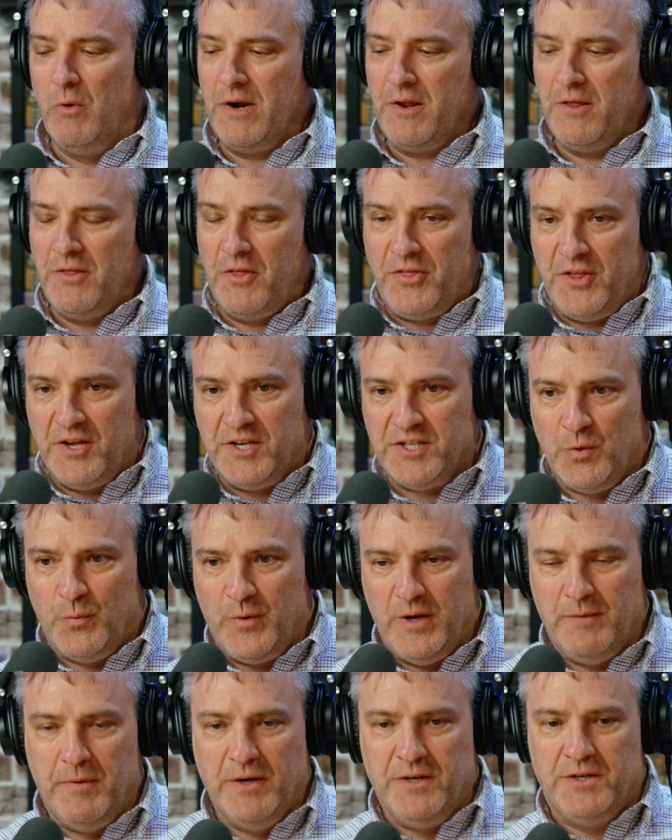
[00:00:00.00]
of the things that
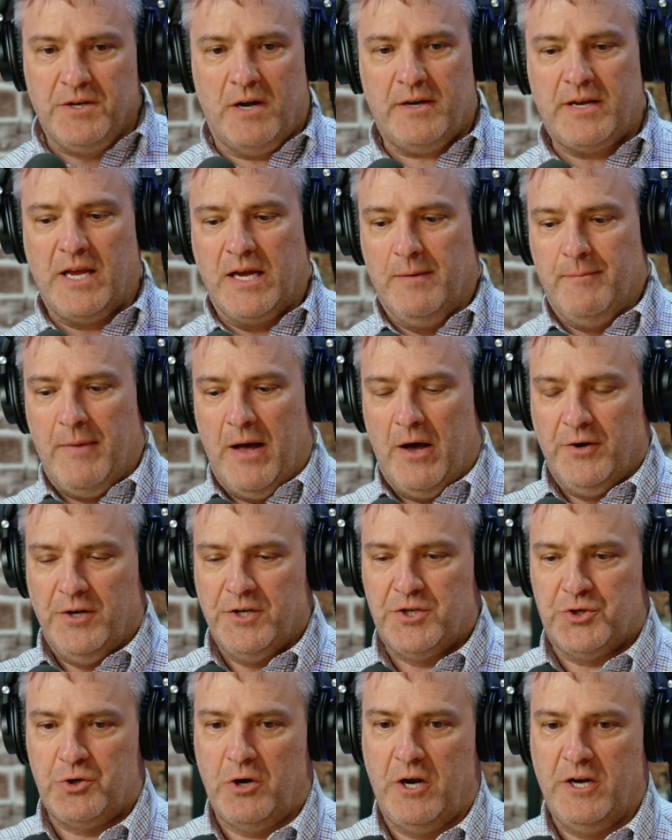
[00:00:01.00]
we've been talking about
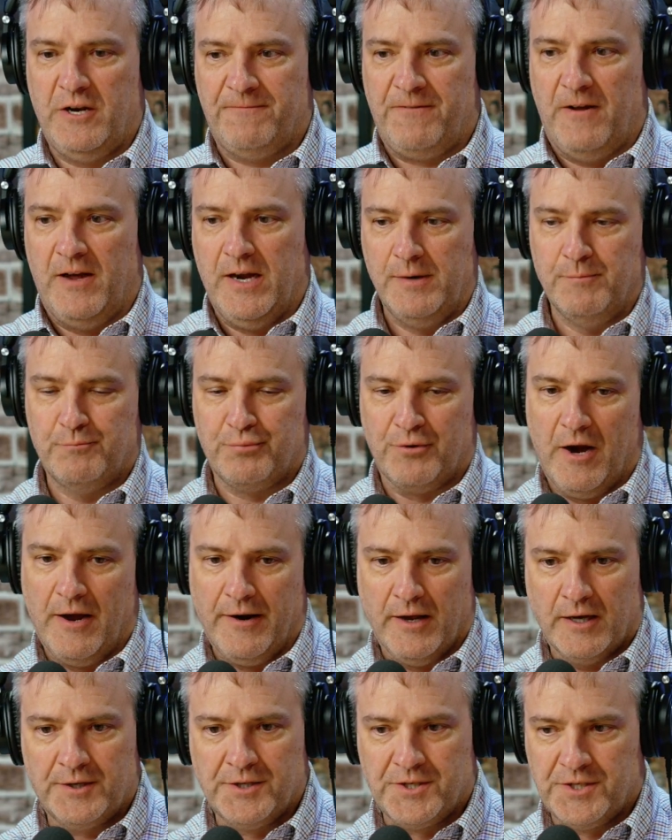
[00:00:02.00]
is trying to find
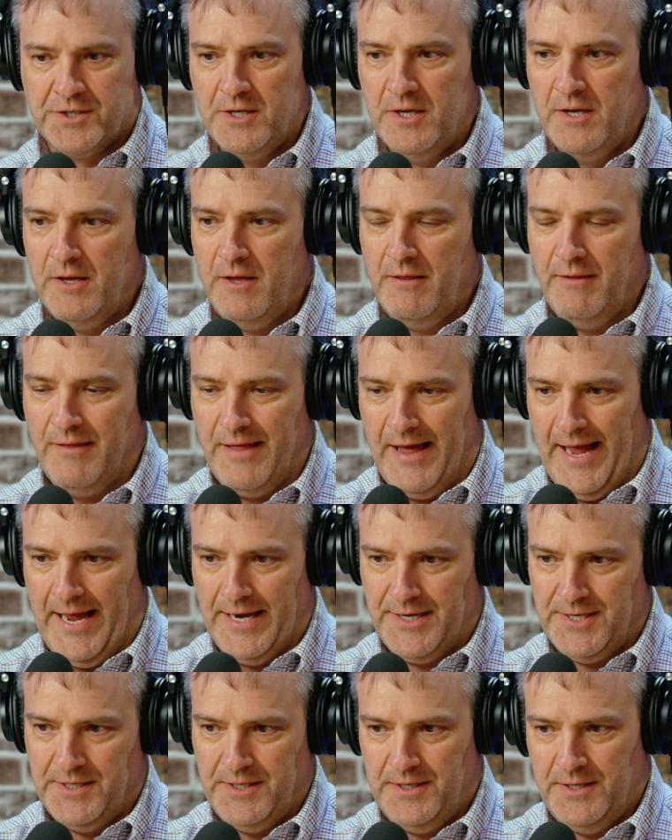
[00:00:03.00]
products
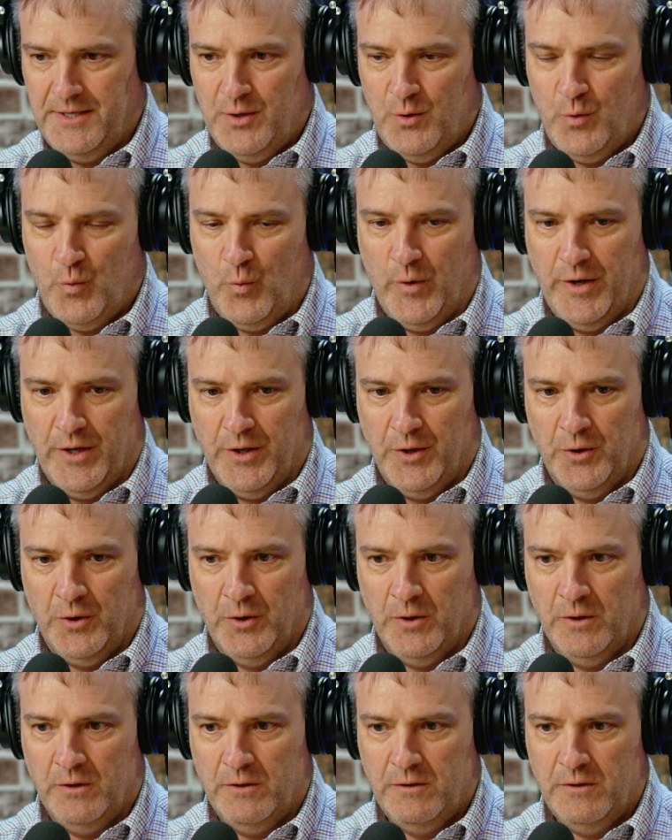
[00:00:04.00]
that
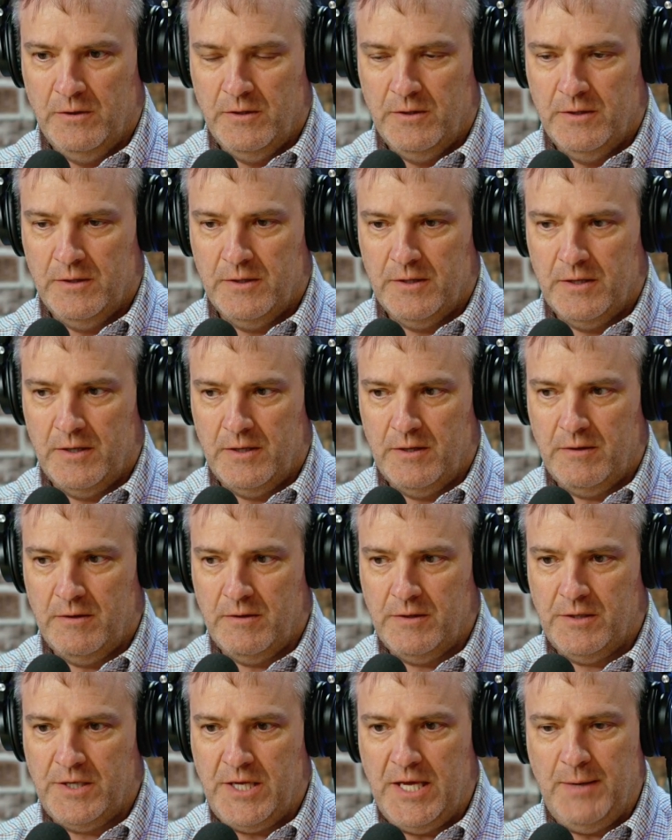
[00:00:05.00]
will
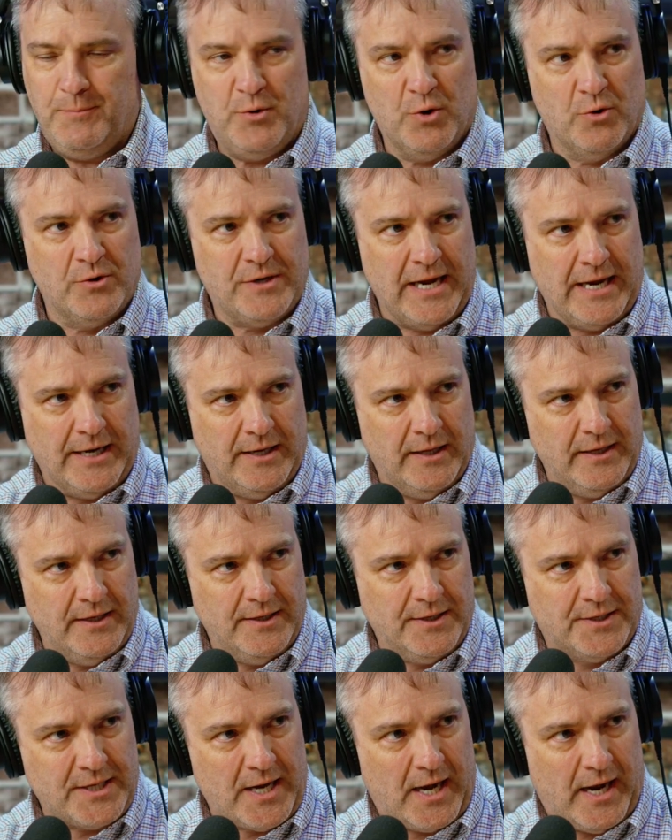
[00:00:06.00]
keep your data
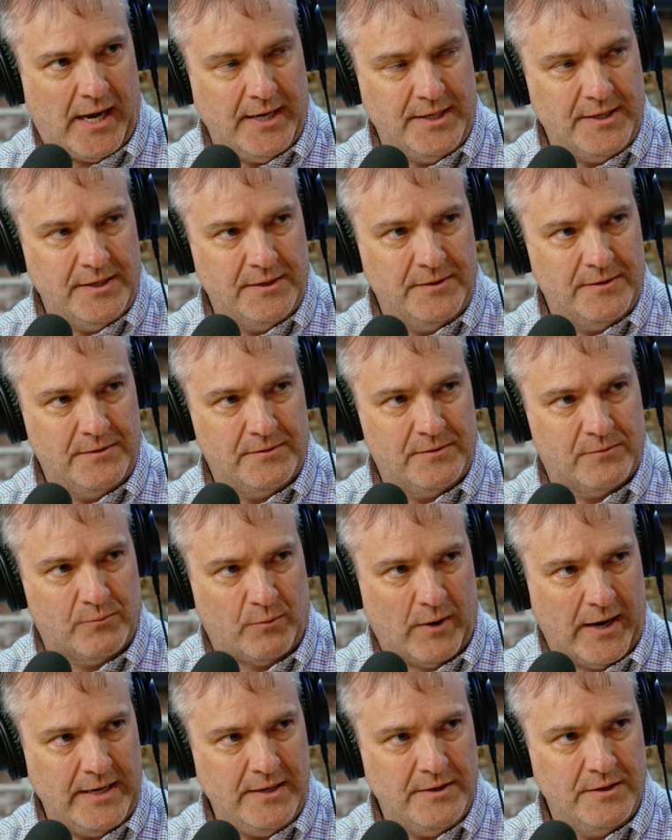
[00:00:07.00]
inside,
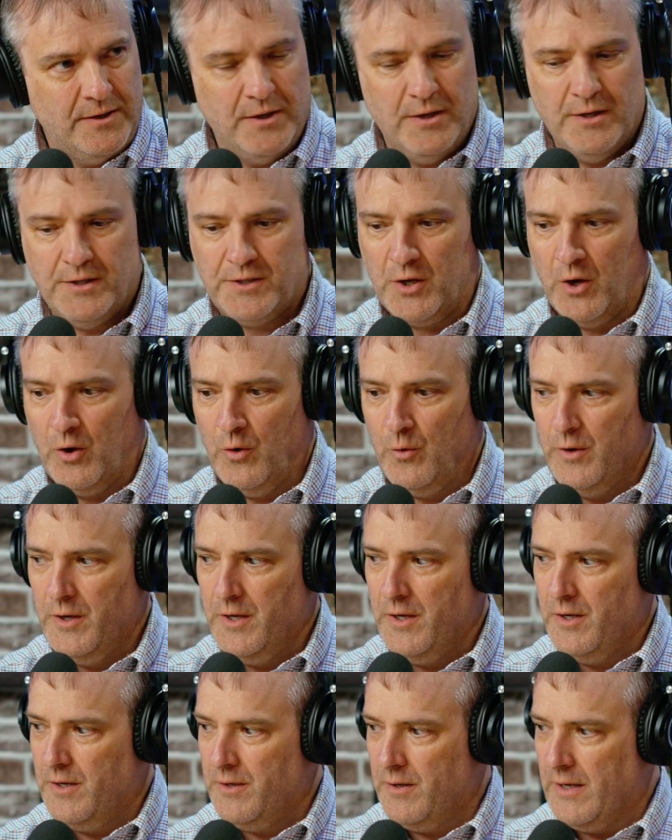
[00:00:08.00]
right? So
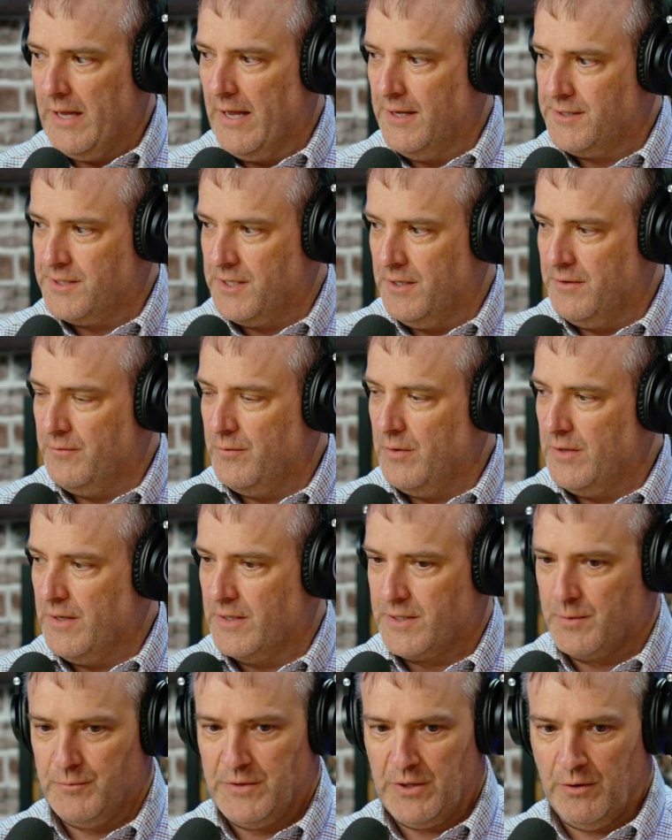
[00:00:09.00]
as
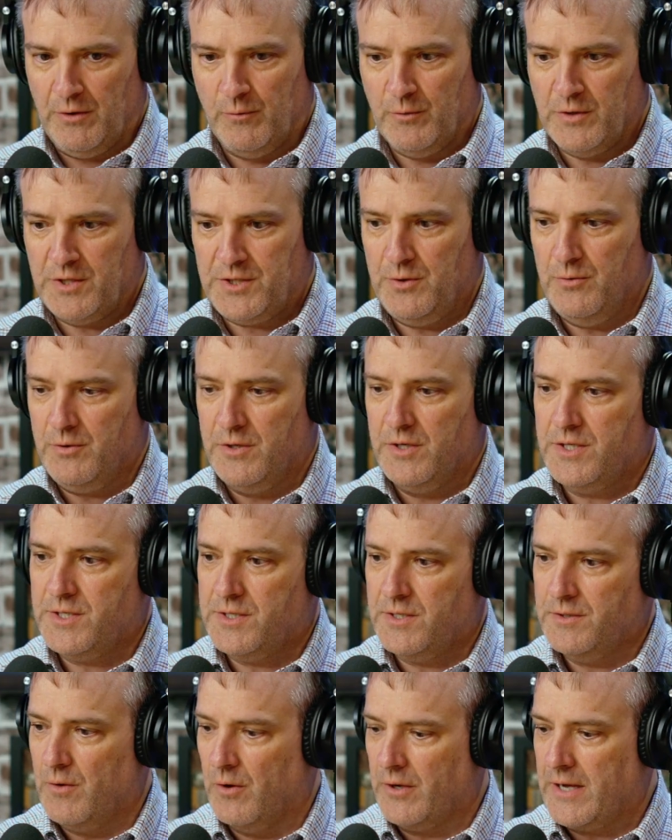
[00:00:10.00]
I'm dealing with
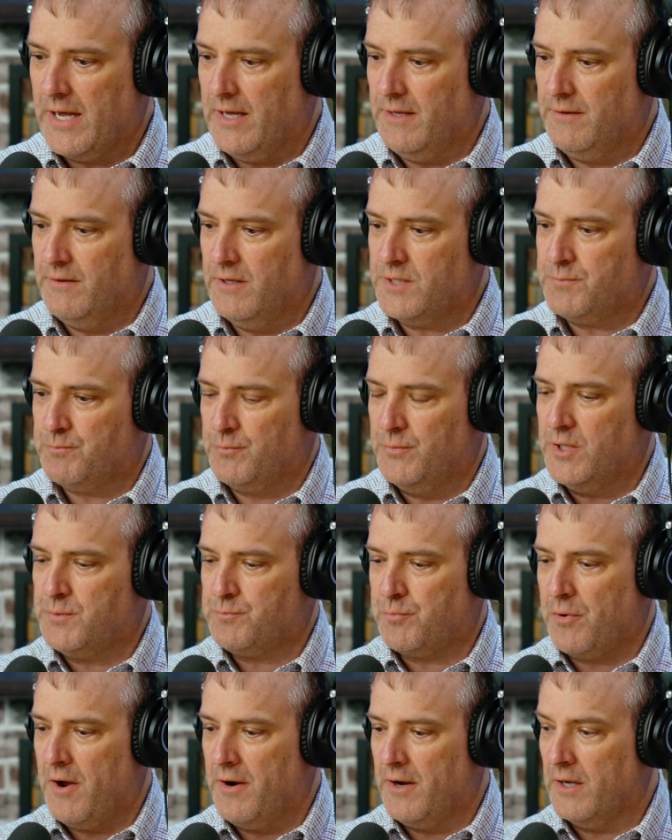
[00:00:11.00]
students, okay, this
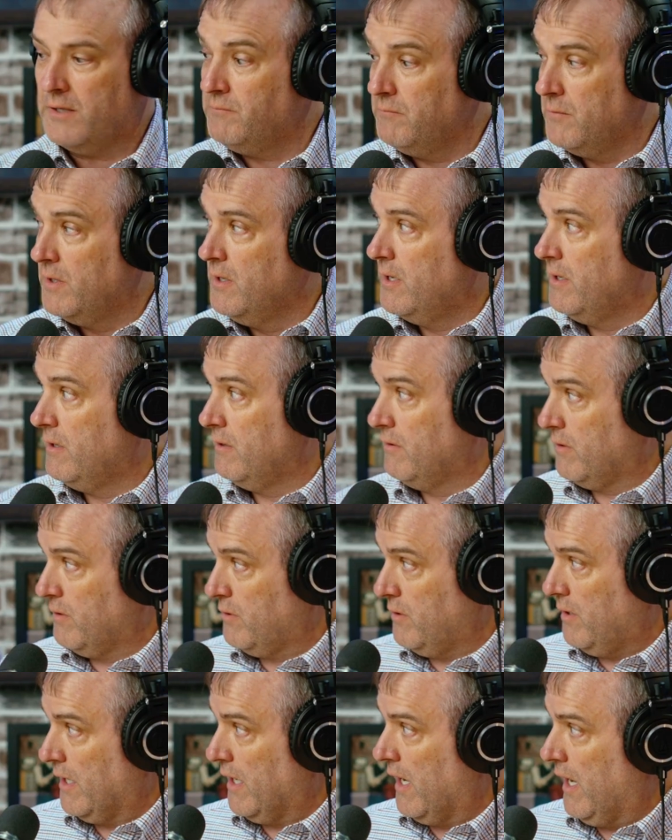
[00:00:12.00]
product,
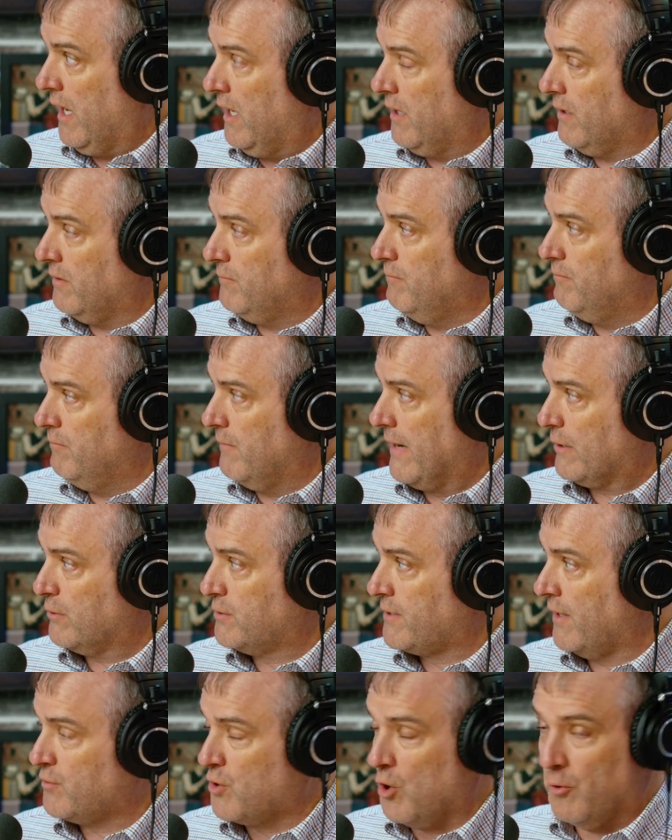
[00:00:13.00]

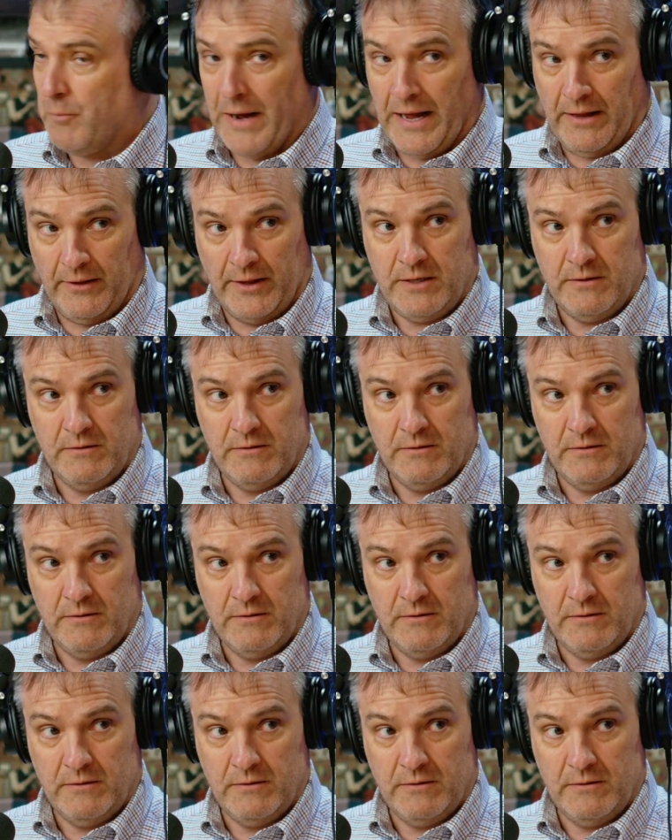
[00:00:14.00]
Microsoft's Copilot,